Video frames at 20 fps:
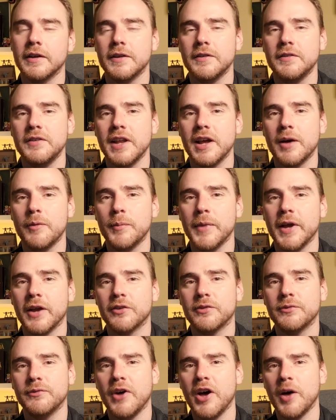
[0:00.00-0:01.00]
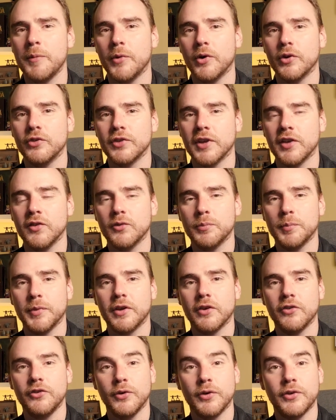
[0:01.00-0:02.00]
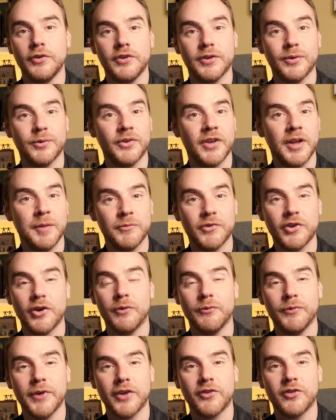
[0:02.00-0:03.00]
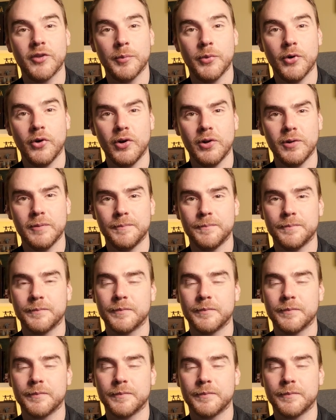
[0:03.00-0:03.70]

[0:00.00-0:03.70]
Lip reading: now makes far more sense, because you can use him to go and fetch the ball,